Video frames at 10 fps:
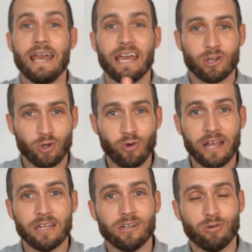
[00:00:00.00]
and
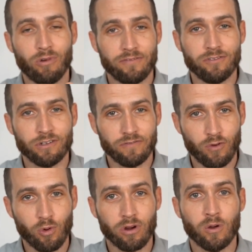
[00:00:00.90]
credit revenue
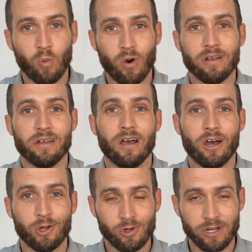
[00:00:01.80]
for
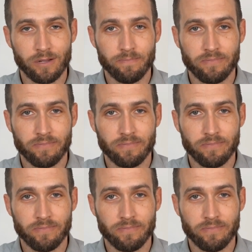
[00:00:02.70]
100.